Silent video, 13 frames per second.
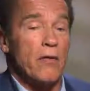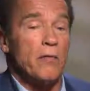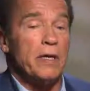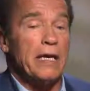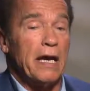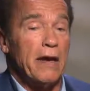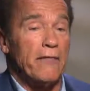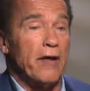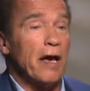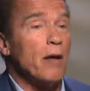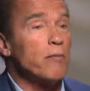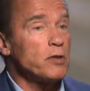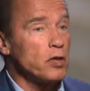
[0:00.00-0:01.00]
we have
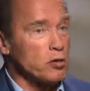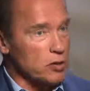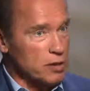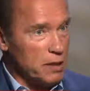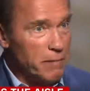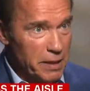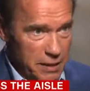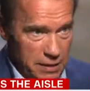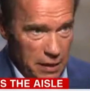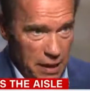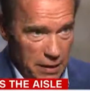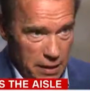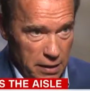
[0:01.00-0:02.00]
helped it to some
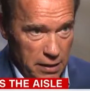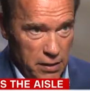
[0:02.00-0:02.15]
extent here in